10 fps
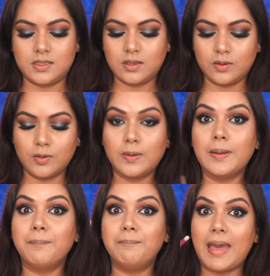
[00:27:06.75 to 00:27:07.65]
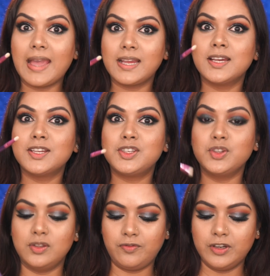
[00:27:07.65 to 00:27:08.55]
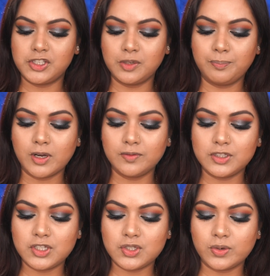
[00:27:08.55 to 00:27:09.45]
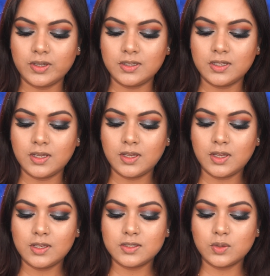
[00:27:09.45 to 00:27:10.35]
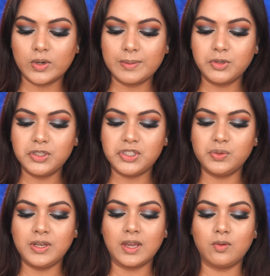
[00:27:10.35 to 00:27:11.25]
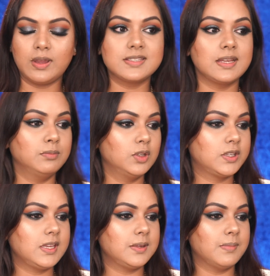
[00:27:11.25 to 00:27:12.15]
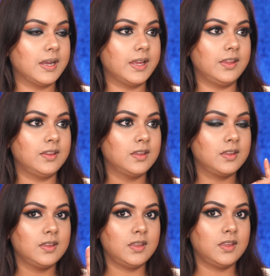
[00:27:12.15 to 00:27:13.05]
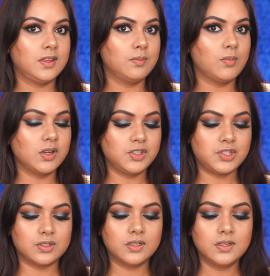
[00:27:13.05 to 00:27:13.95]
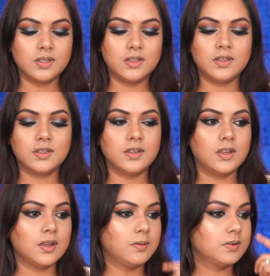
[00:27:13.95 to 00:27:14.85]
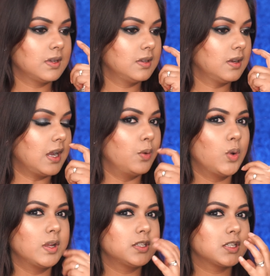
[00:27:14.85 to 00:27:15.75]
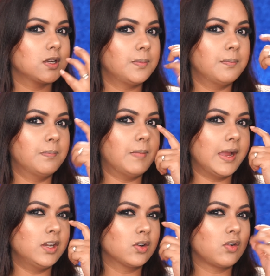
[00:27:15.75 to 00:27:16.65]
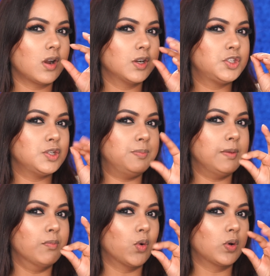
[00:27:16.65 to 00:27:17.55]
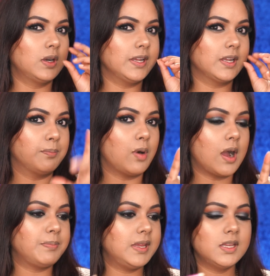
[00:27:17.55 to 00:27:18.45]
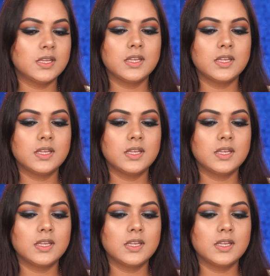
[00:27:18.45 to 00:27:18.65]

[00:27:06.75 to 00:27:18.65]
So back to the finishing part of the tutorial. So what I'm going to do now, as I'm looking in my monitor, I want my inner corner to be more like popping.